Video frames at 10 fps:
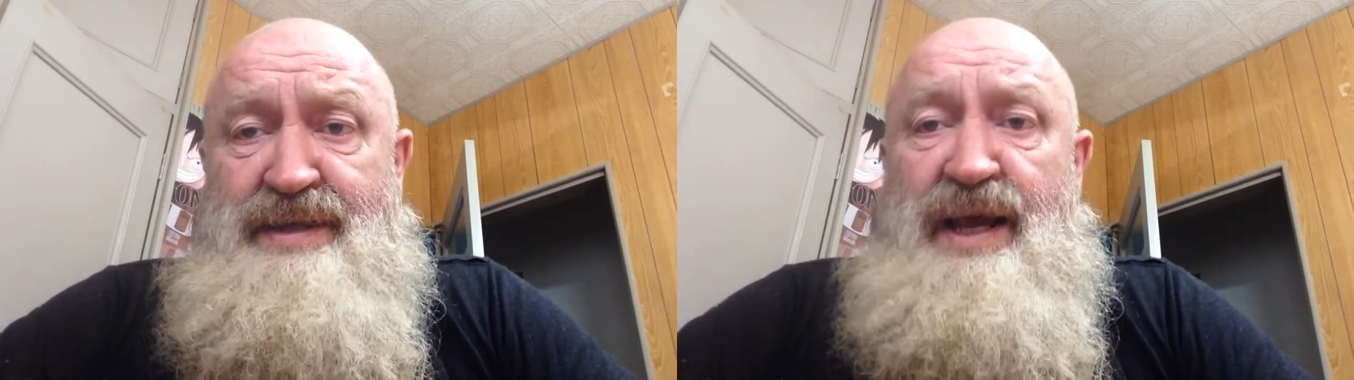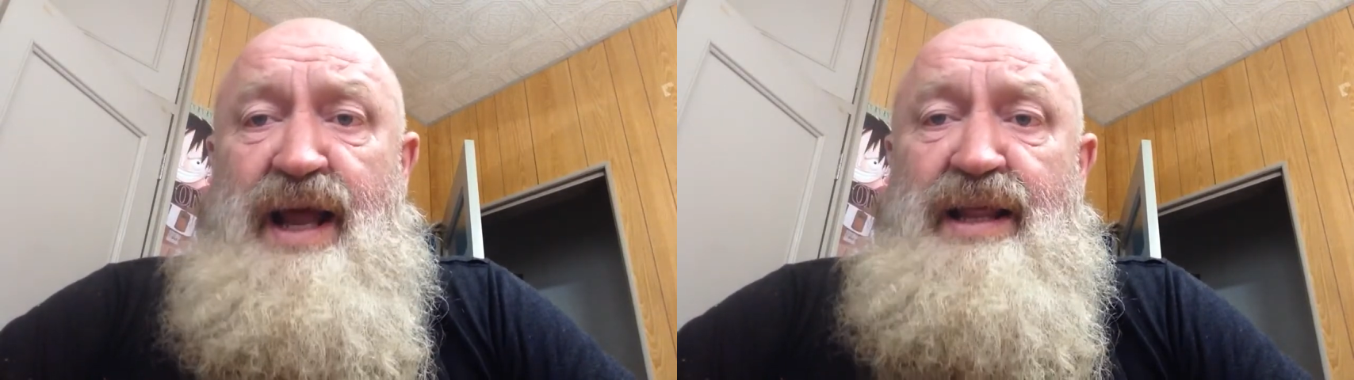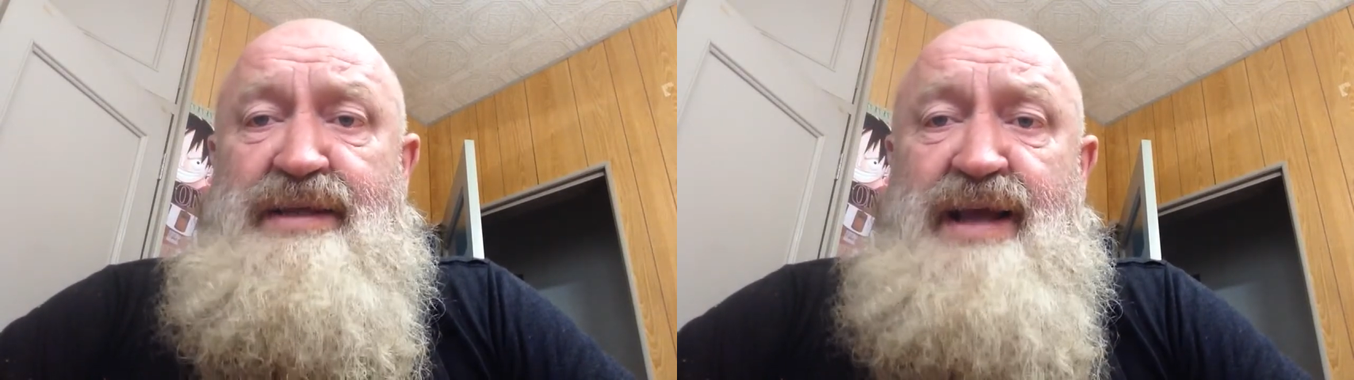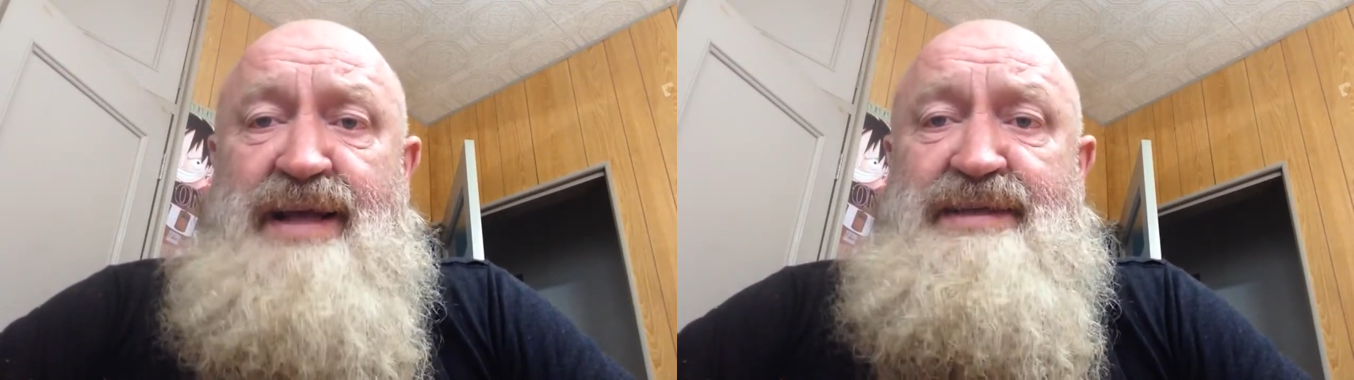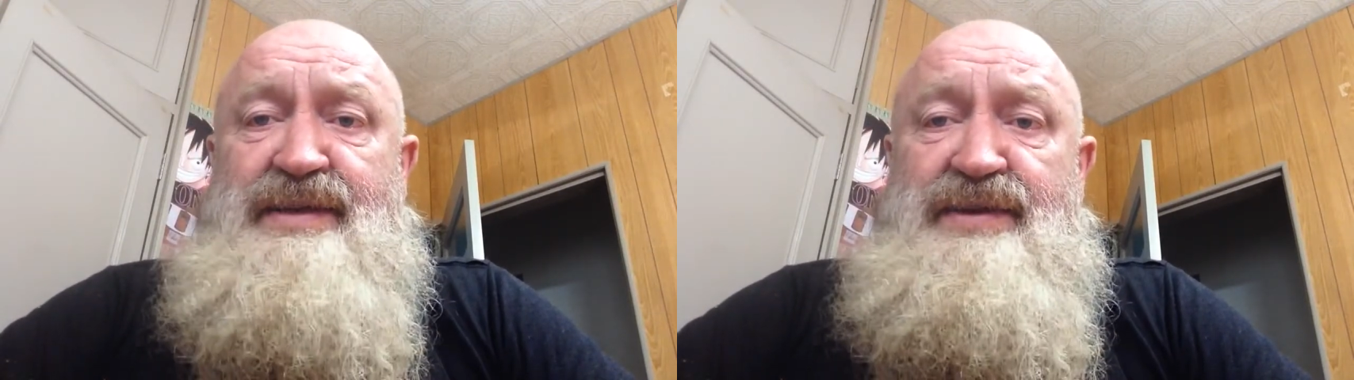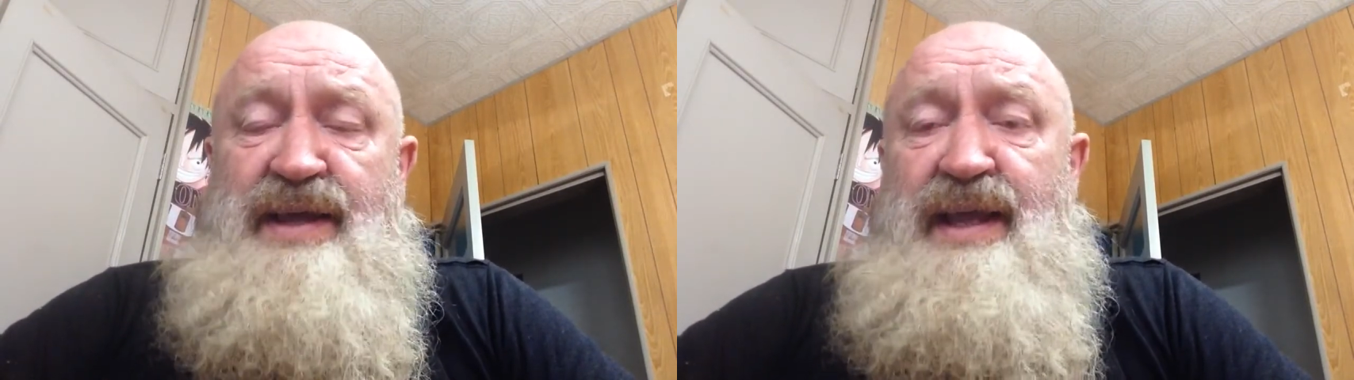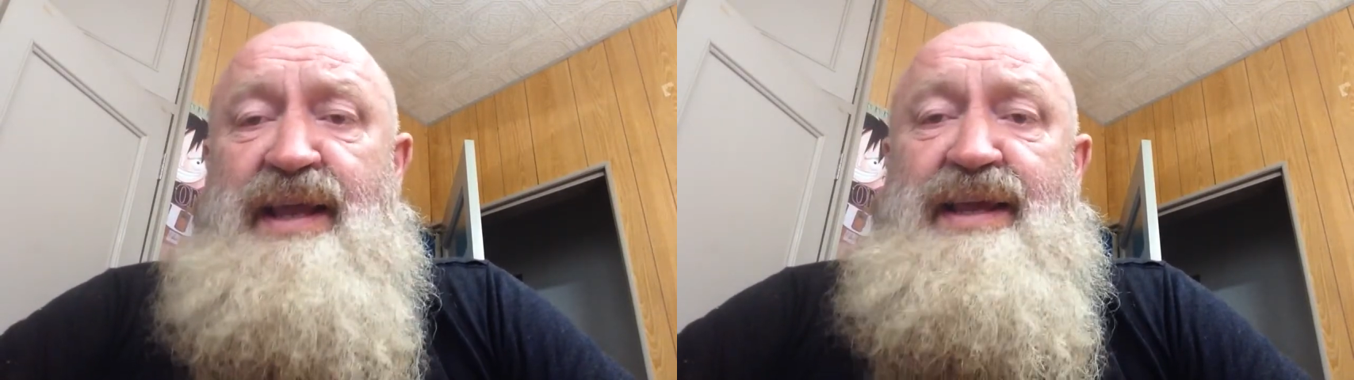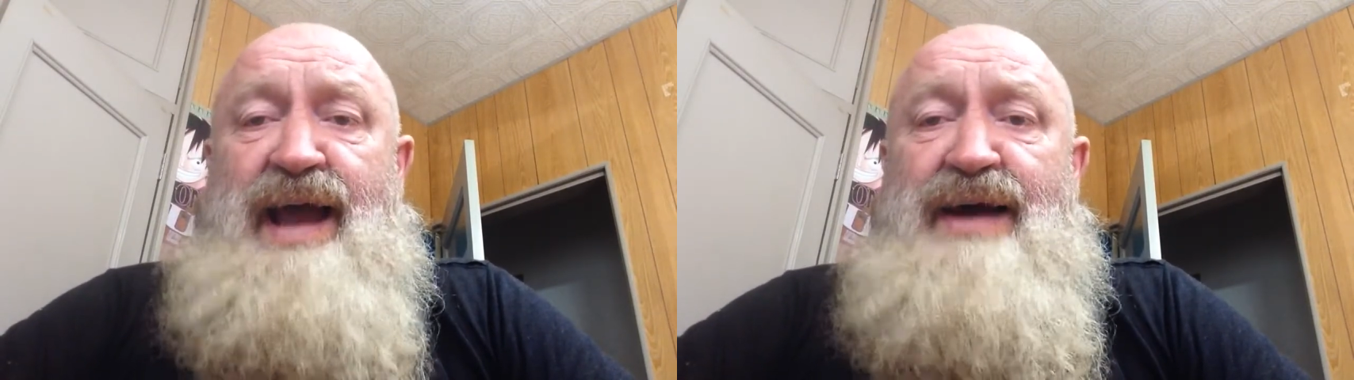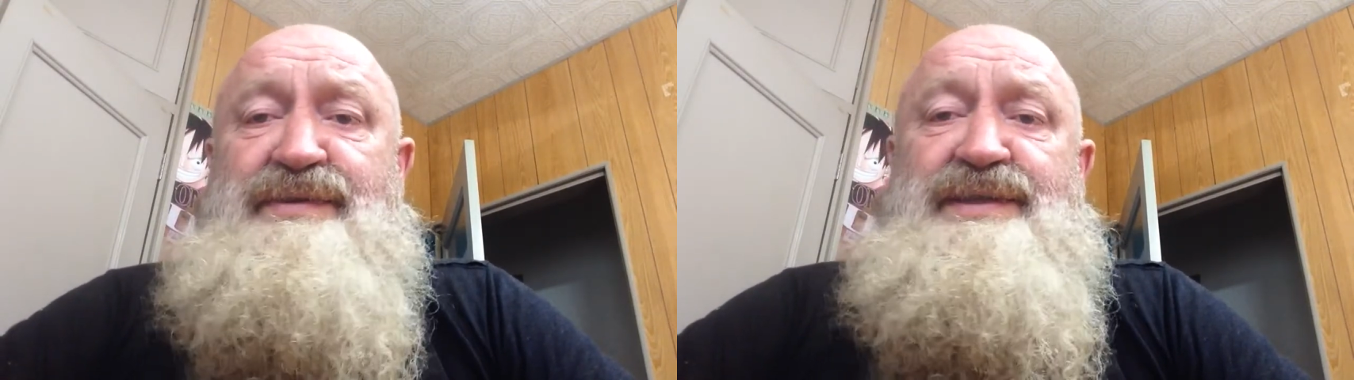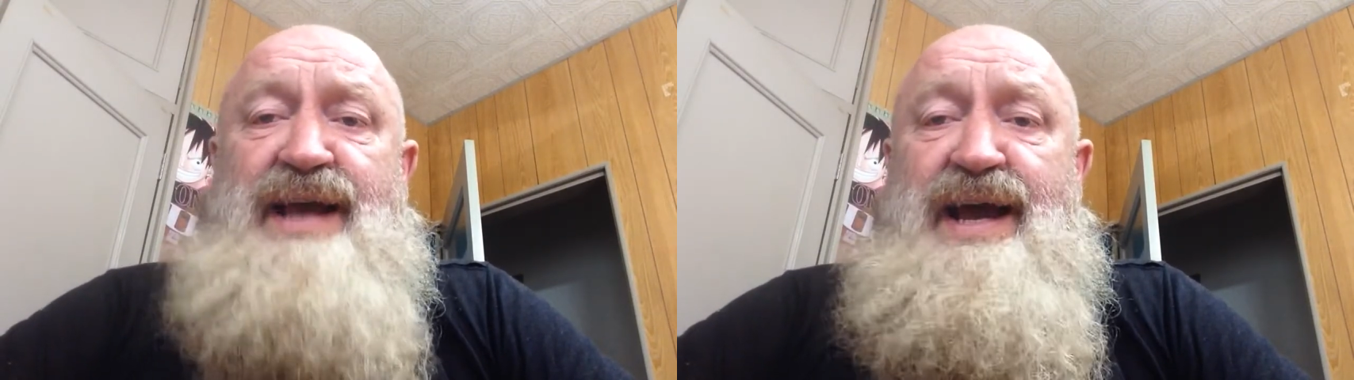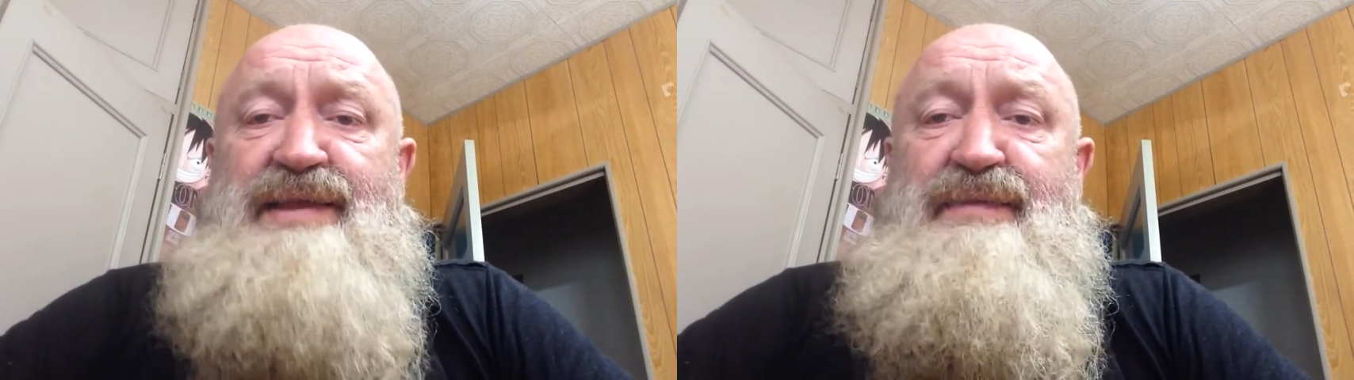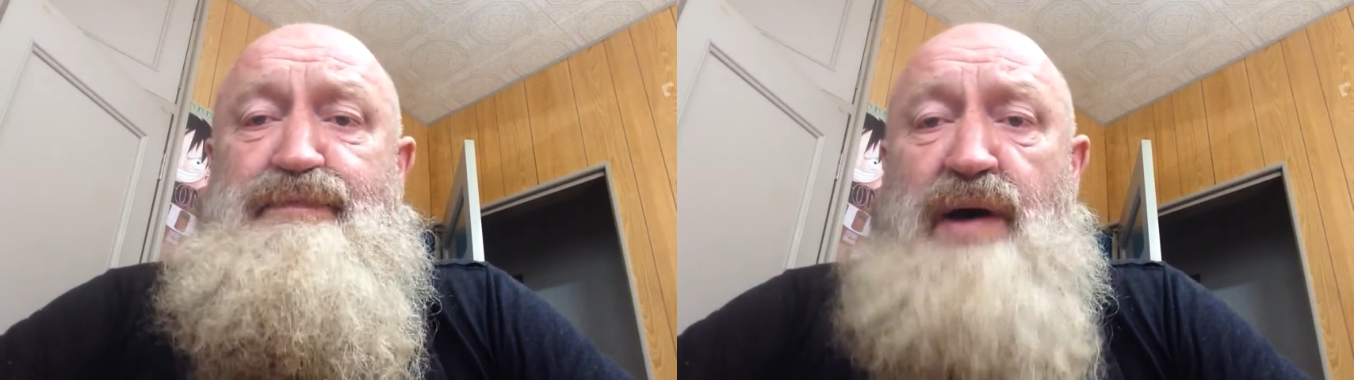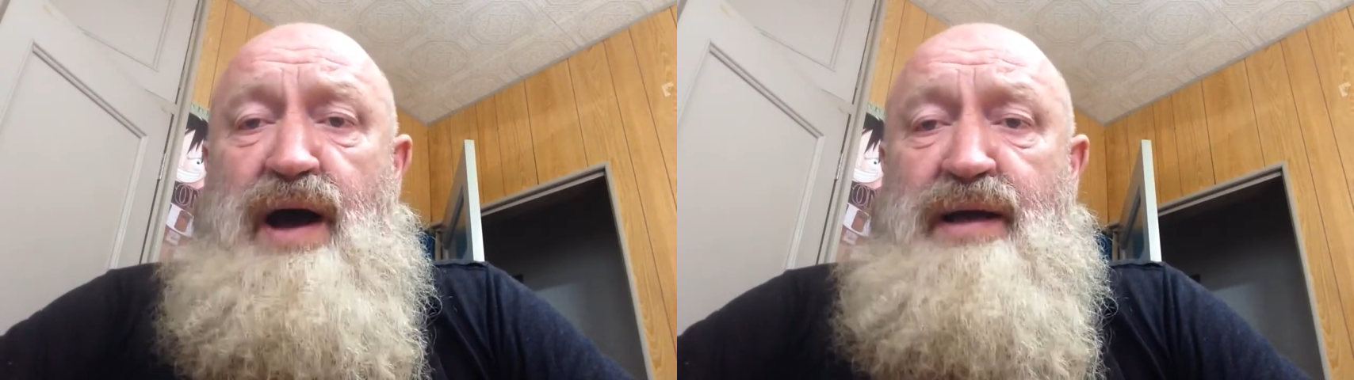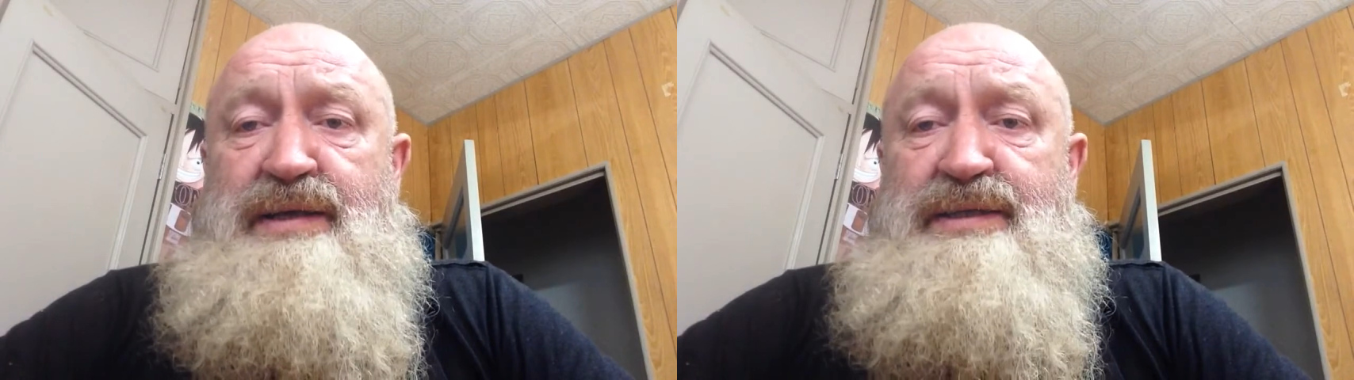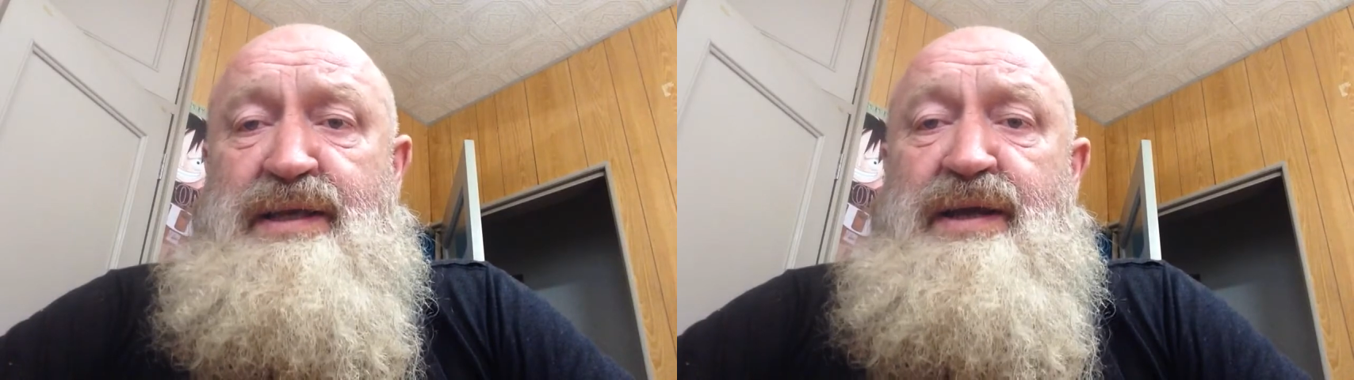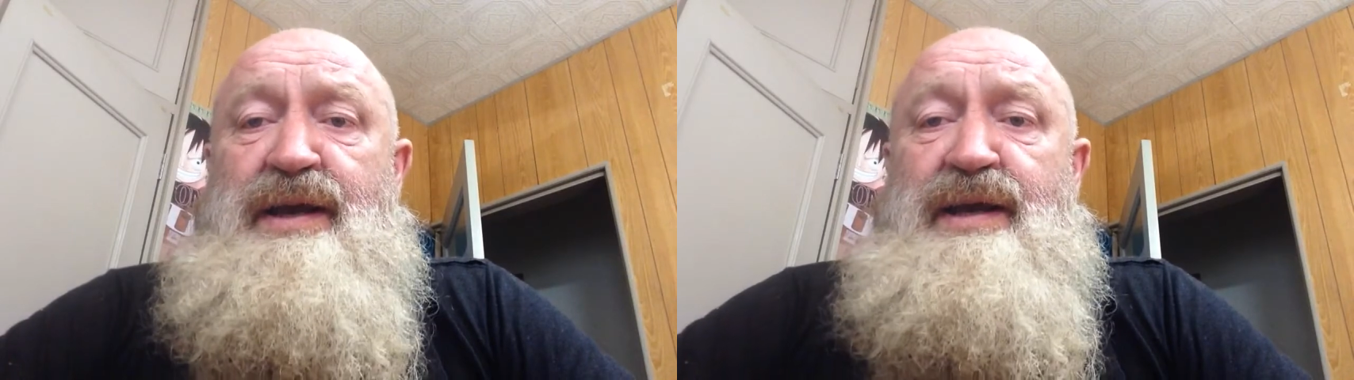Tell her not to think outside the box.